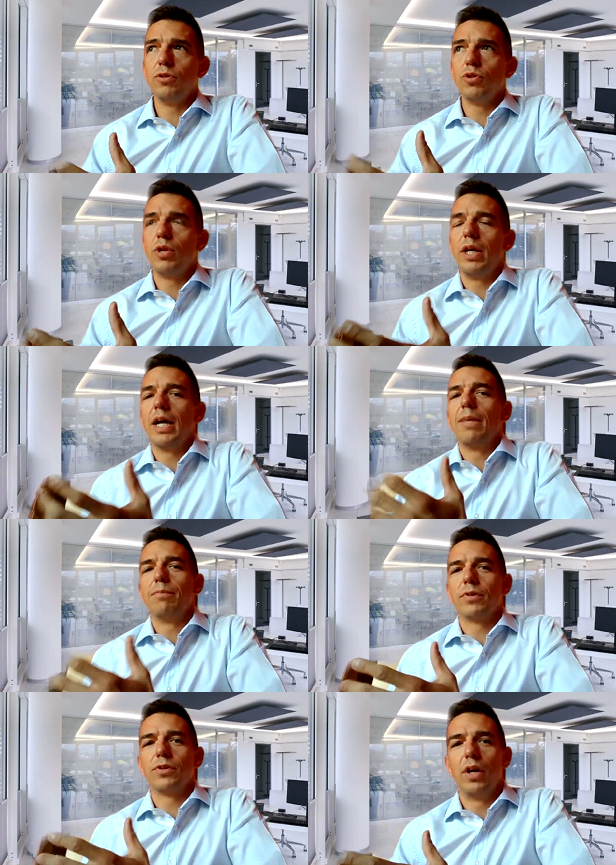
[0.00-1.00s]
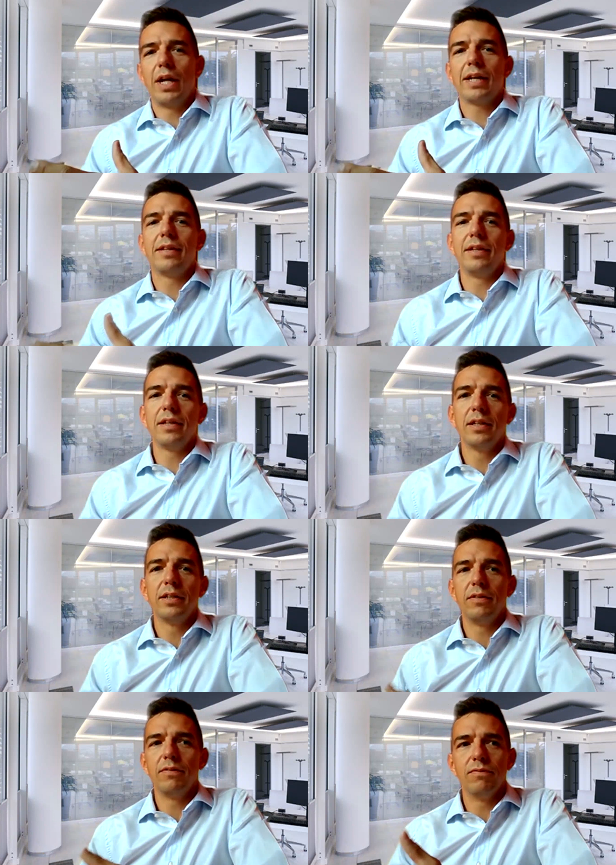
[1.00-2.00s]
usually I'm
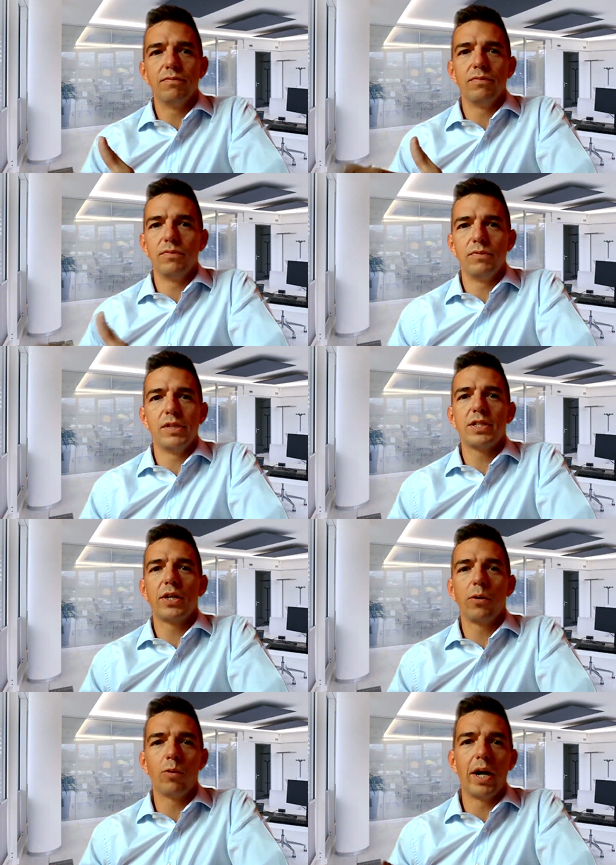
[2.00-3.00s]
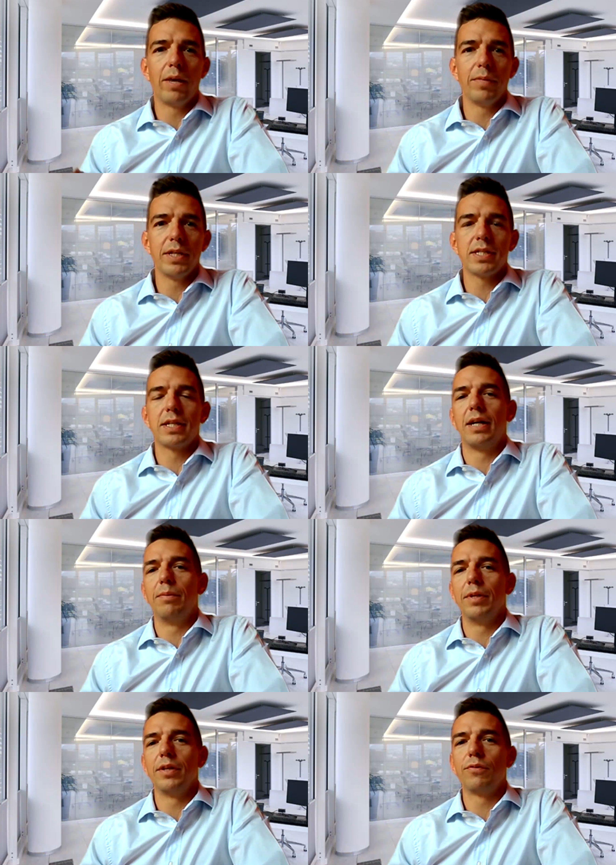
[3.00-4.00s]
collecting these requirements
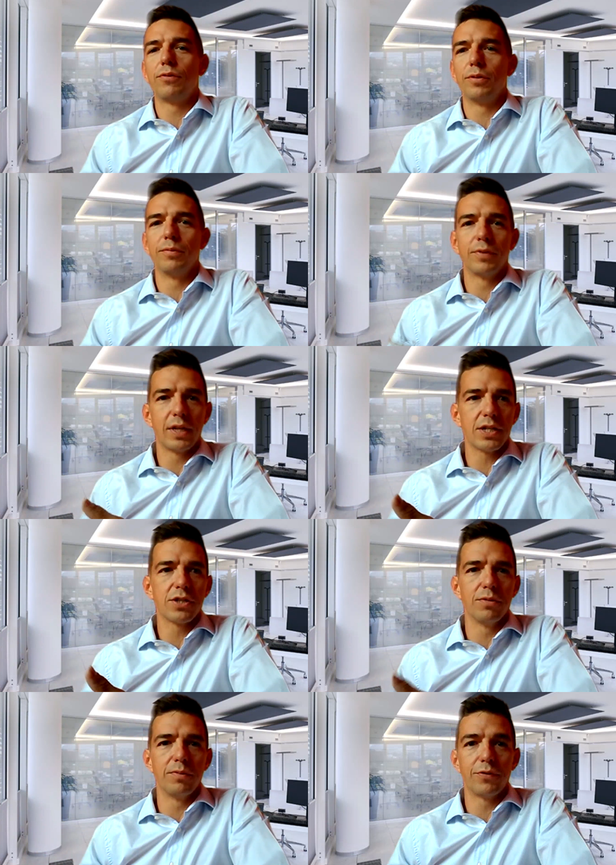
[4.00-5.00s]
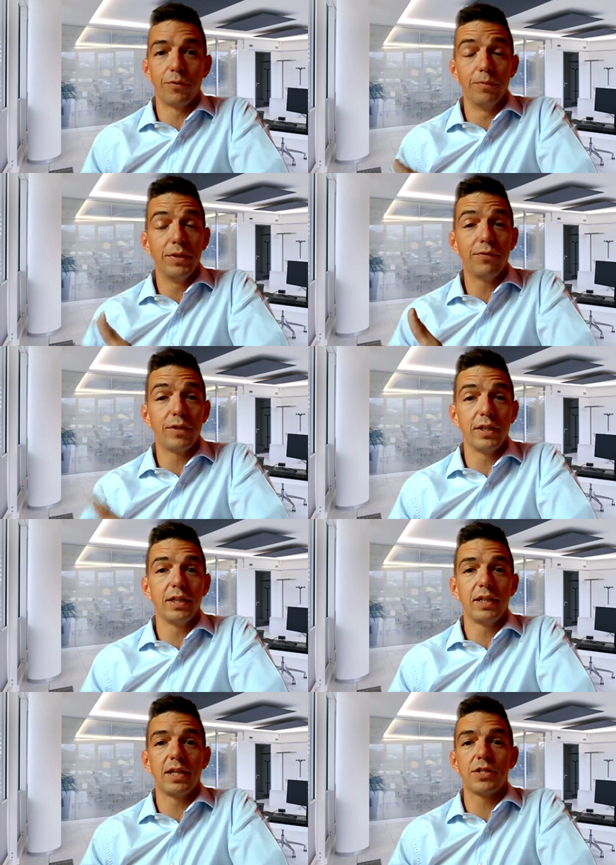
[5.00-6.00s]
coming from customers, from
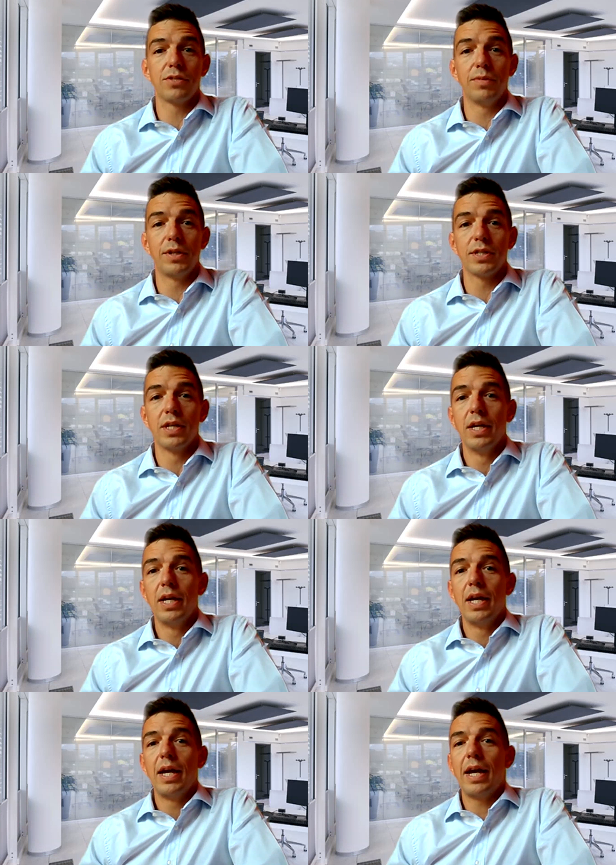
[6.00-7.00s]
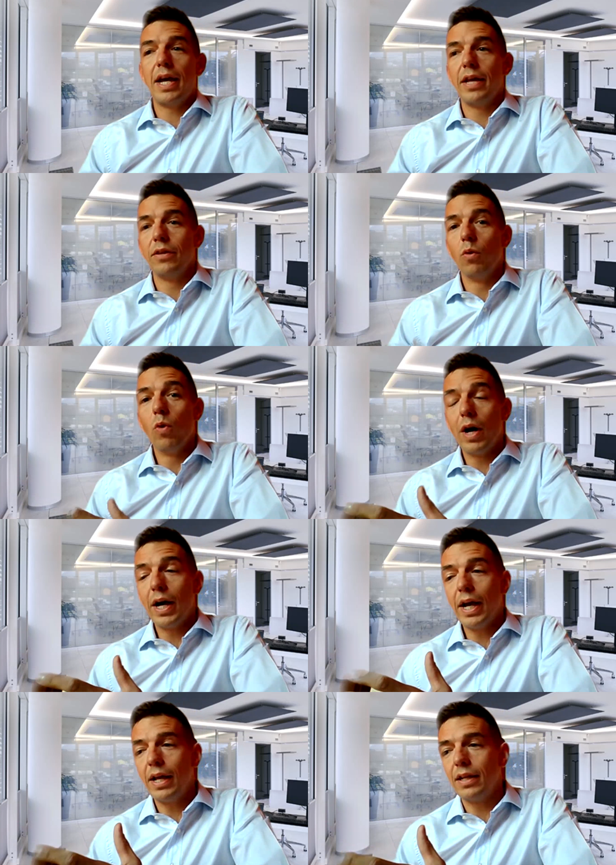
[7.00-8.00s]
different customers. And
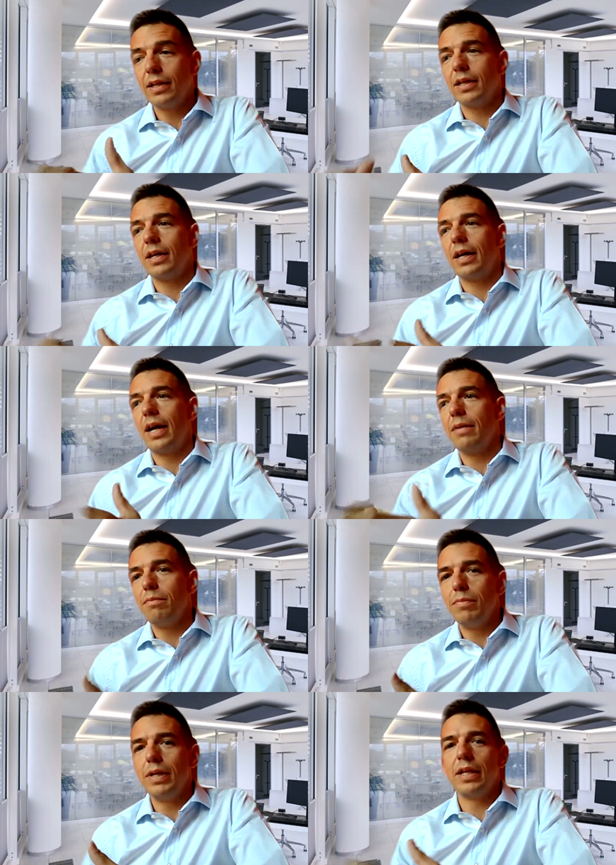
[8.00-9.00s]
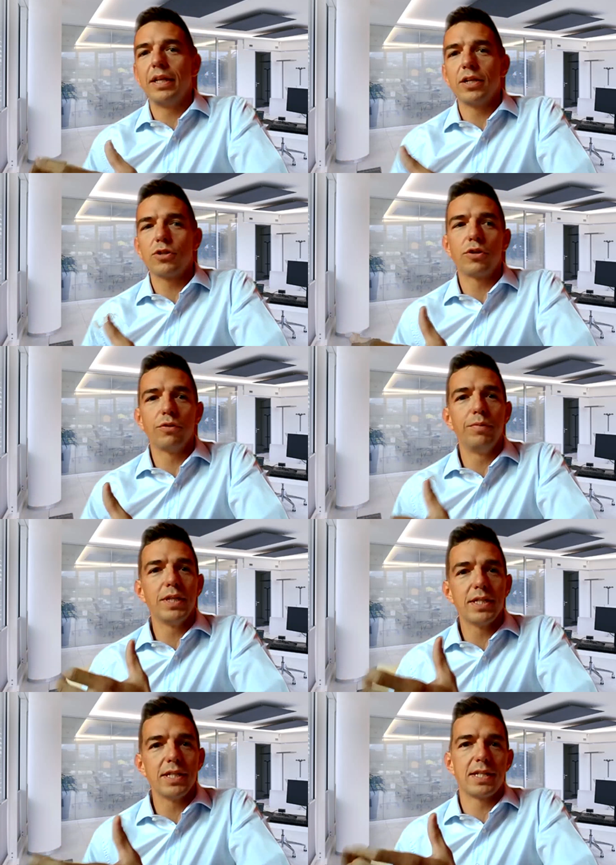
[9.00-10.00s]
while I'm building a sort of
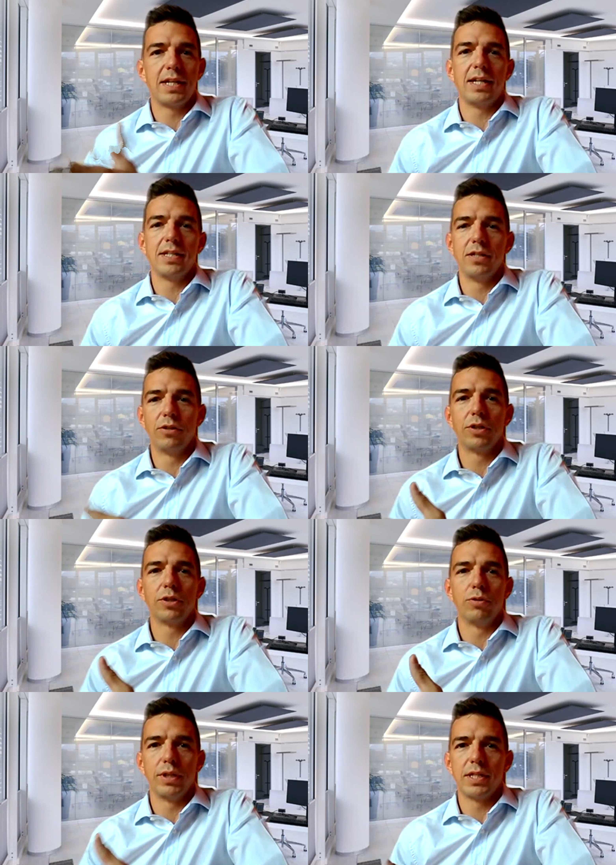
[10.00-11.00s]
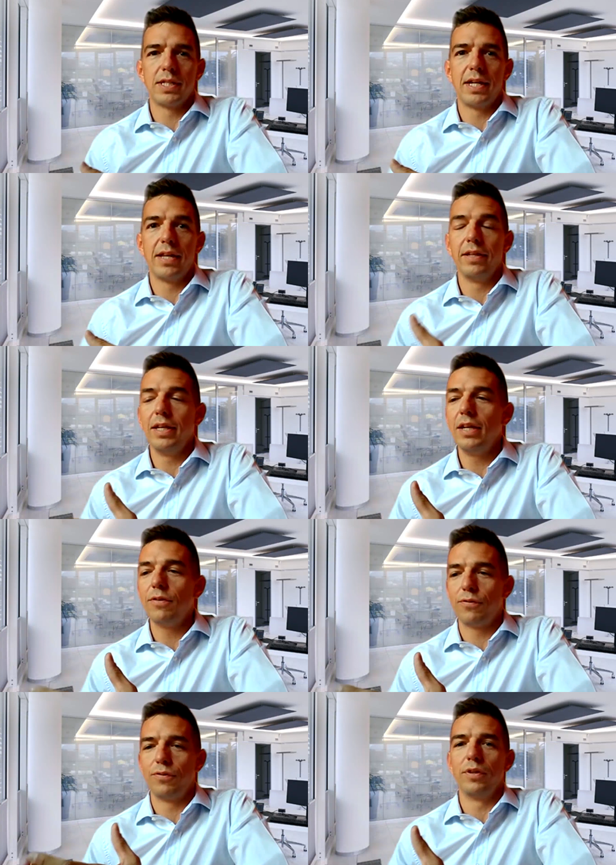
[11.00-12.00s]
business case in order to understand
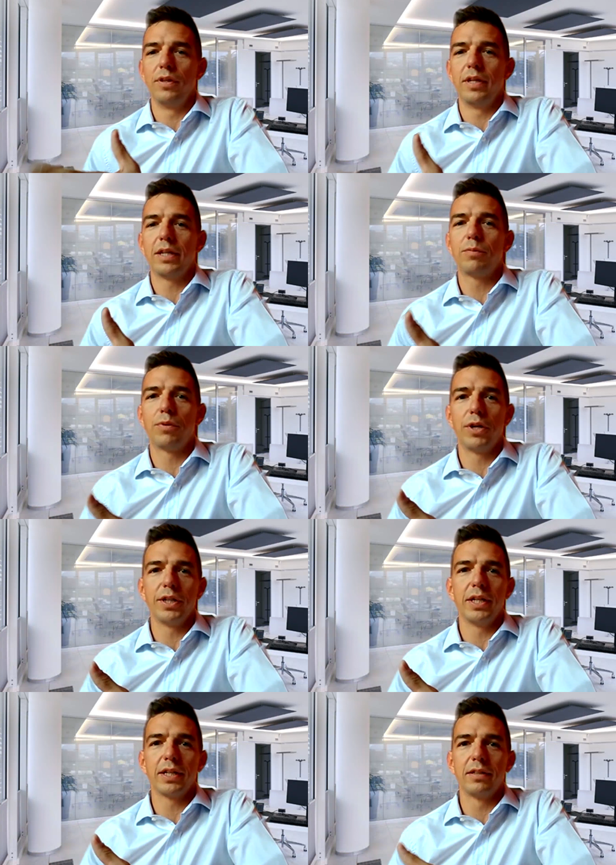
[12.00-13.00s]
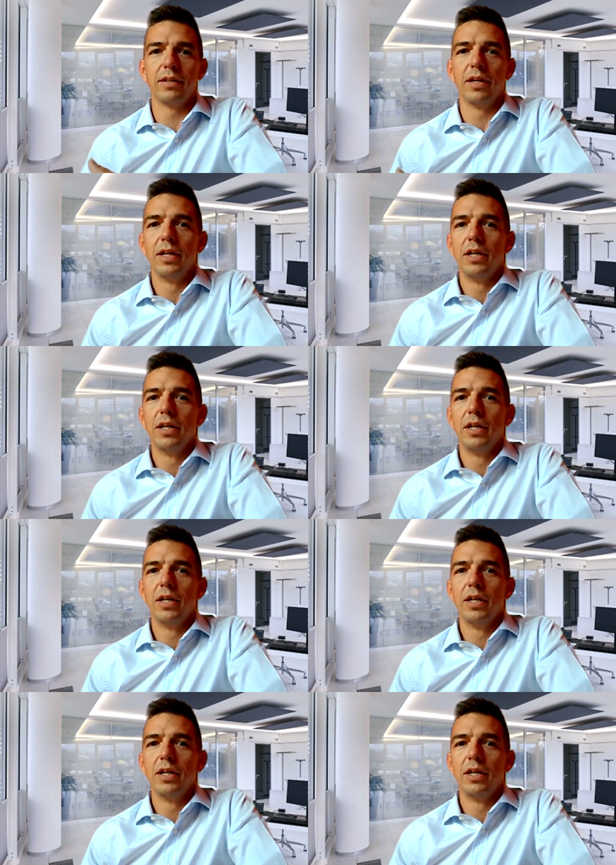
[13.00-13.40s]
if that product